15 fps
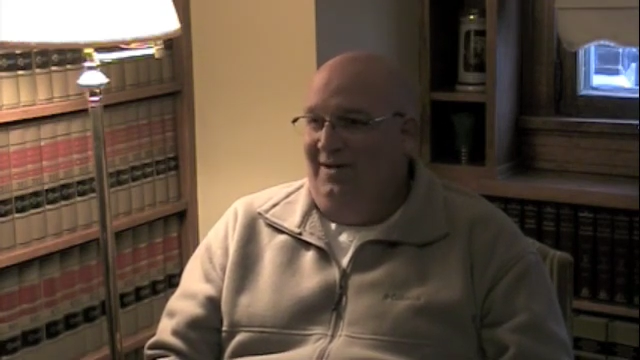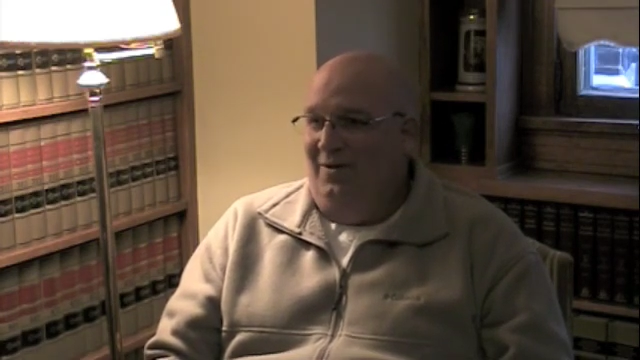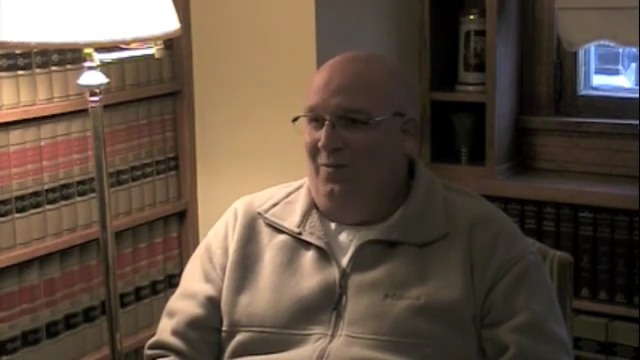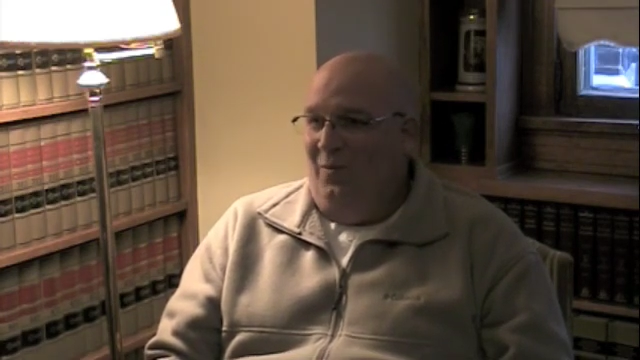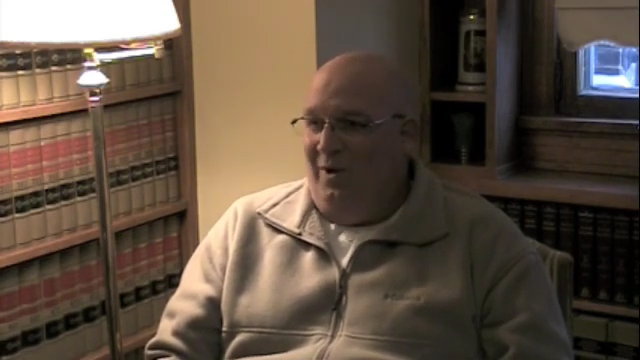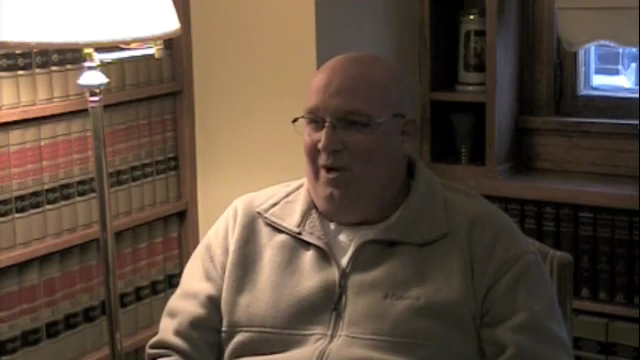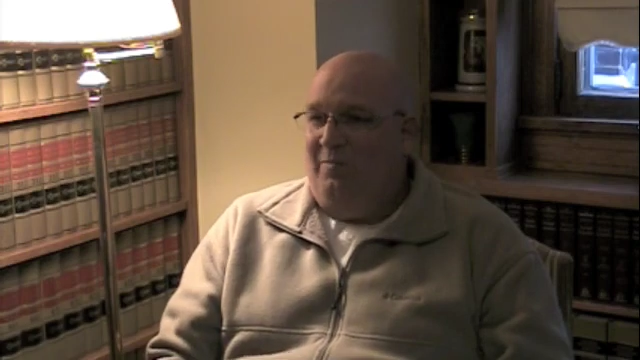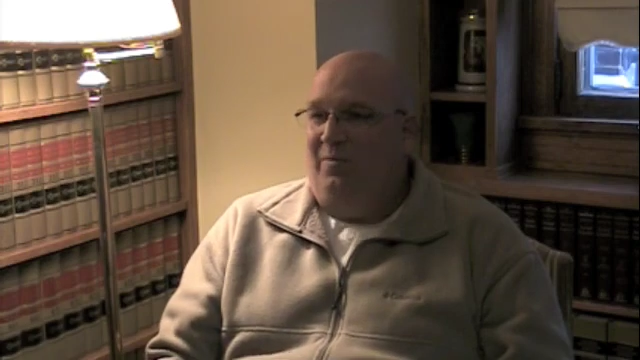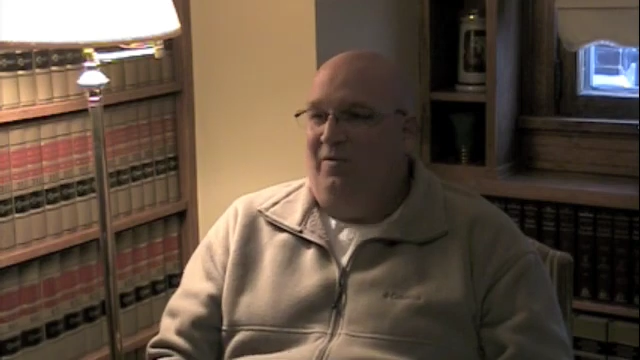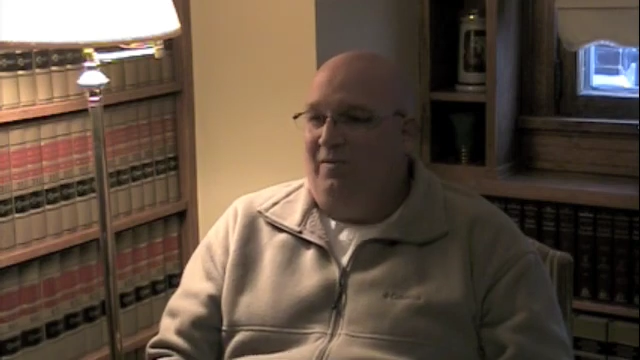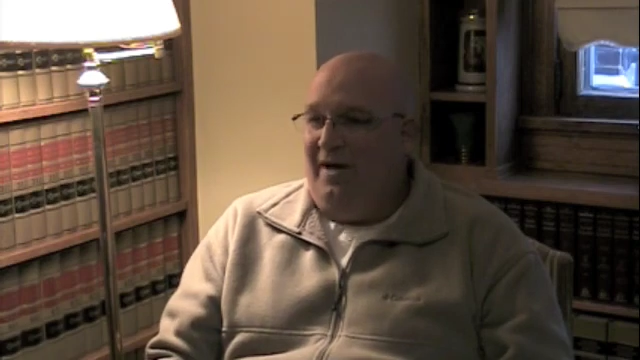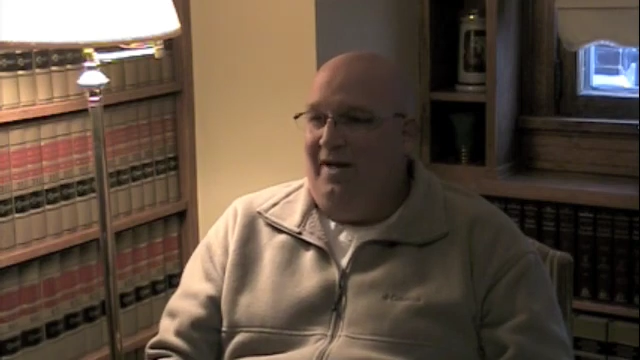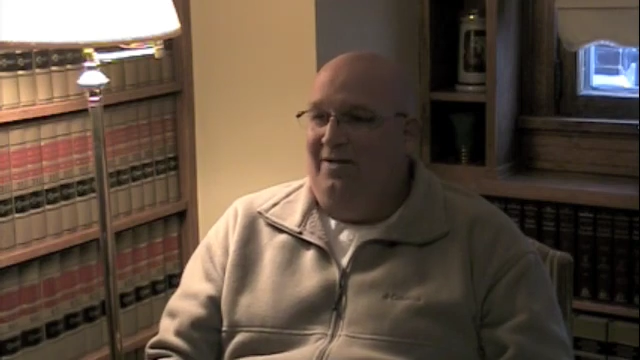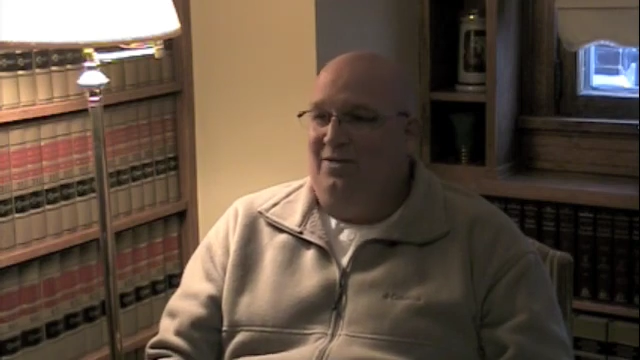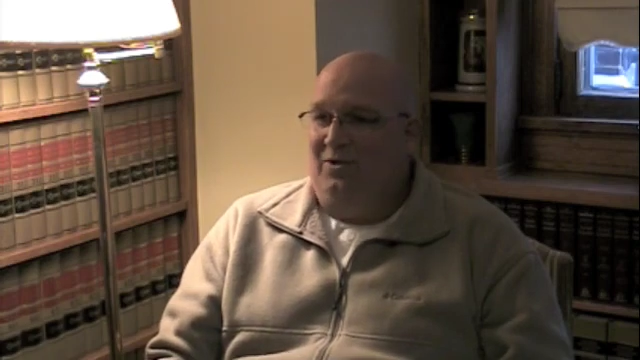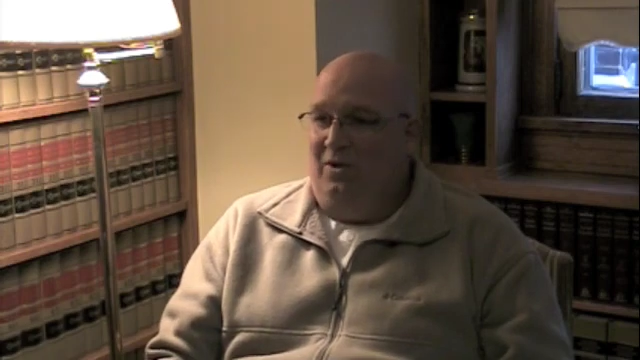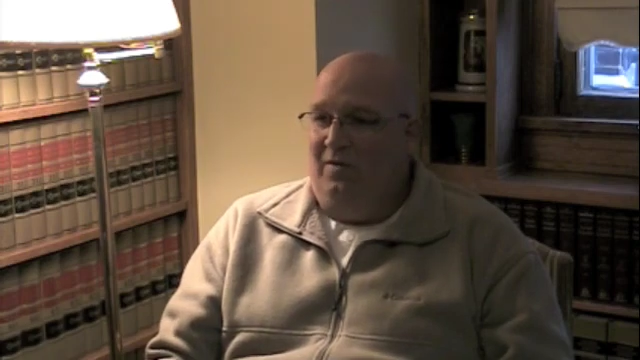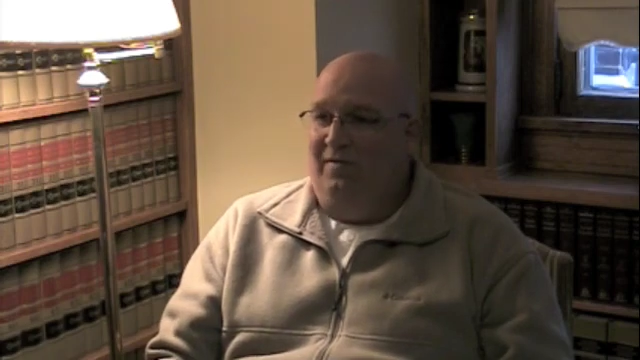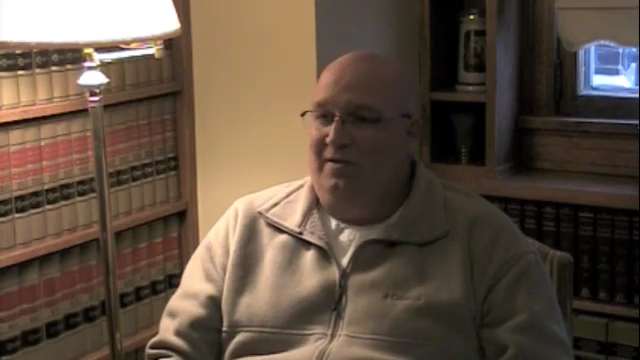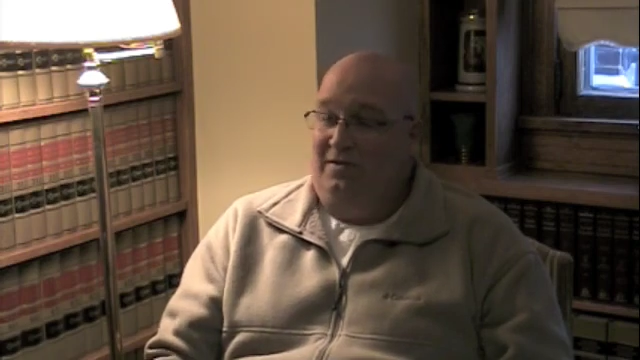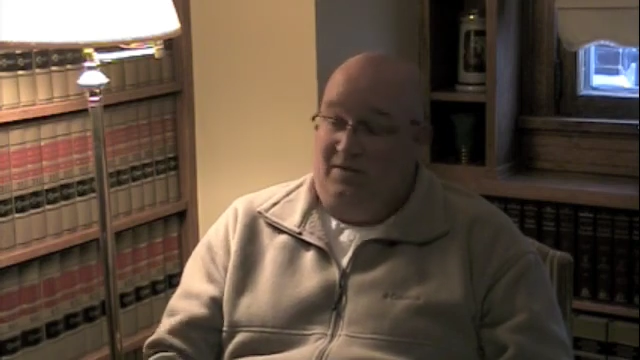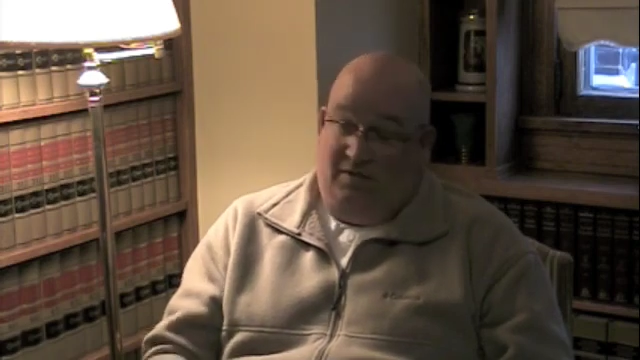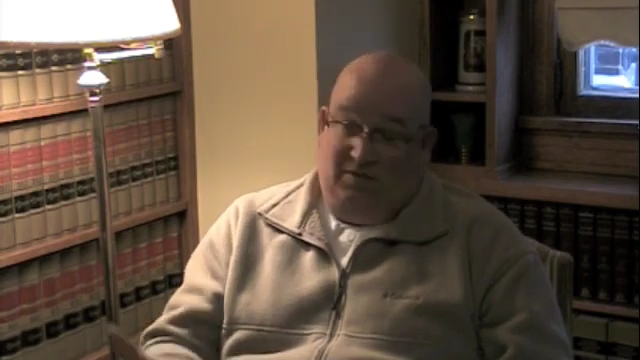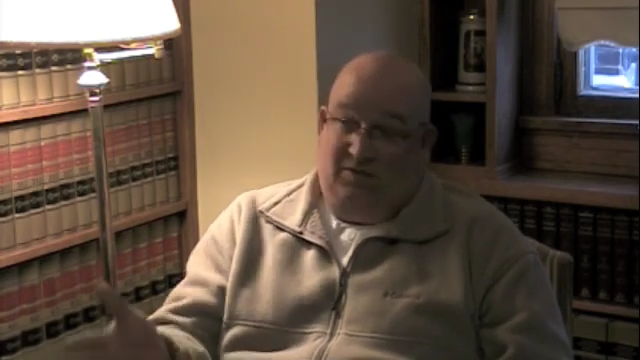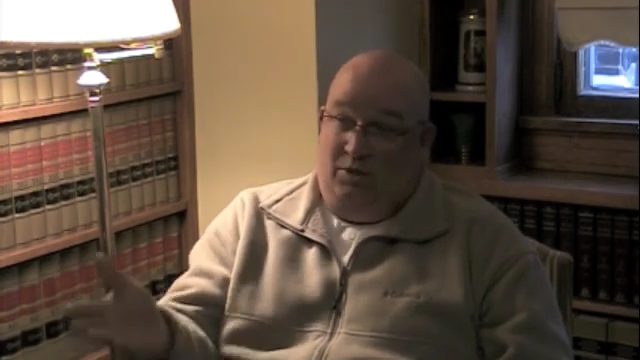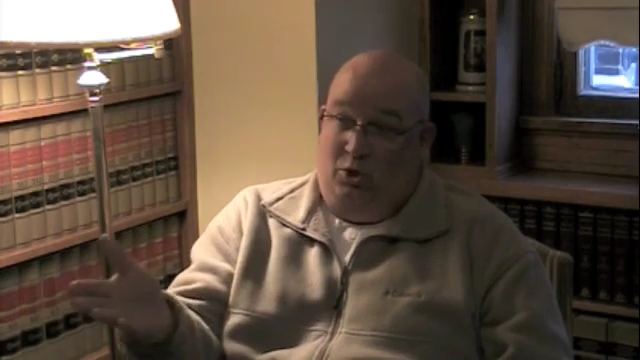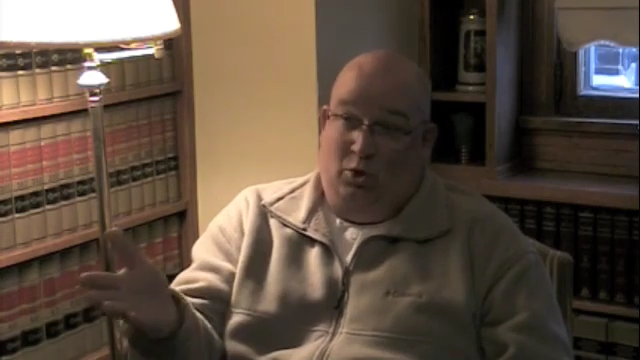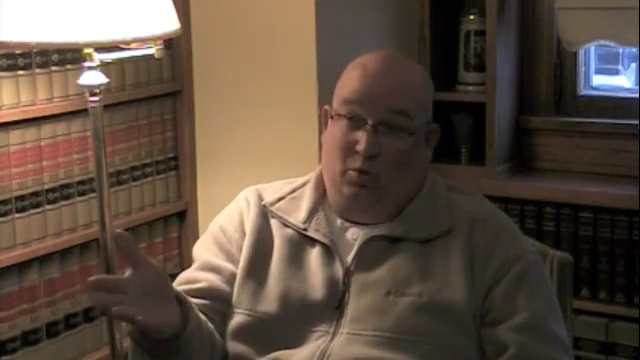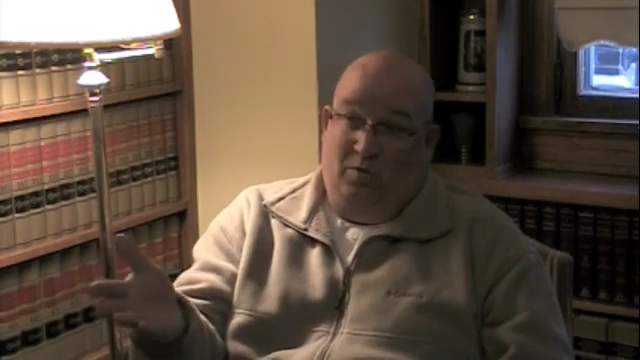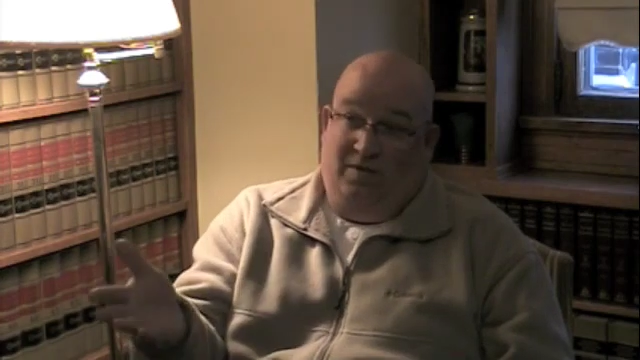We provide service to you,